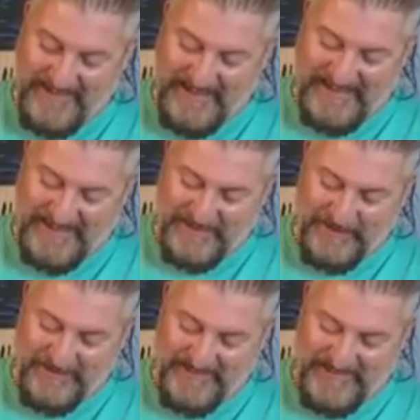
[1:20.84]
get
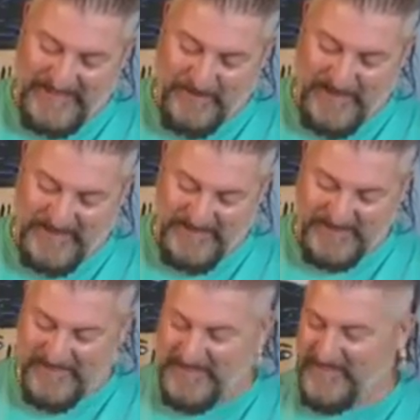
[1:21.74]
two of these
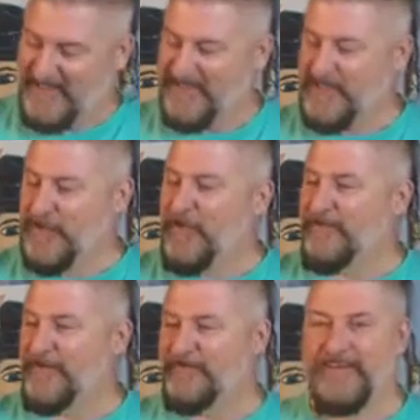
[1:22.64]
monsters, two of
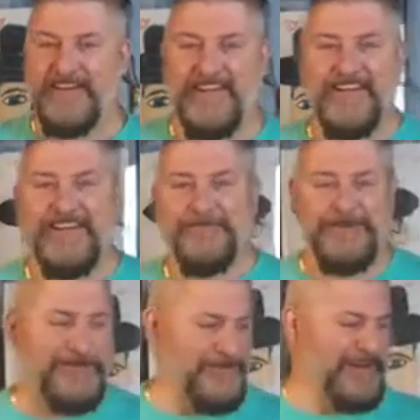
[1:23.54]
them, for
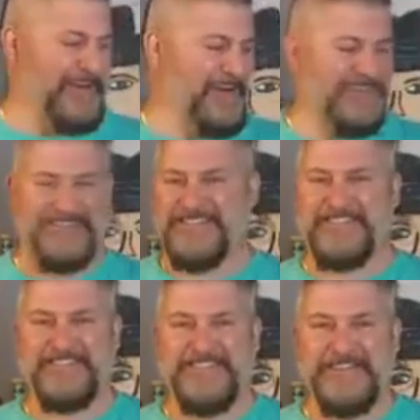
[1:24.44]
three dollars.
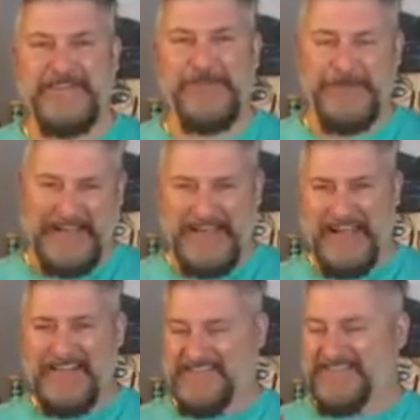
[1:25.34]
Three
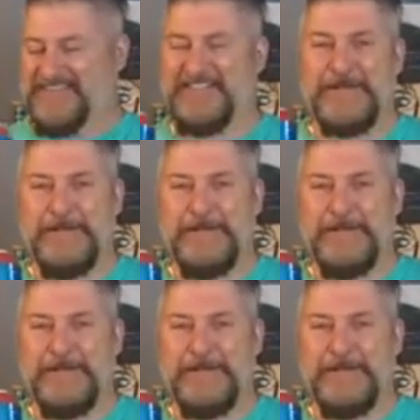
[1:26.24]
dollars.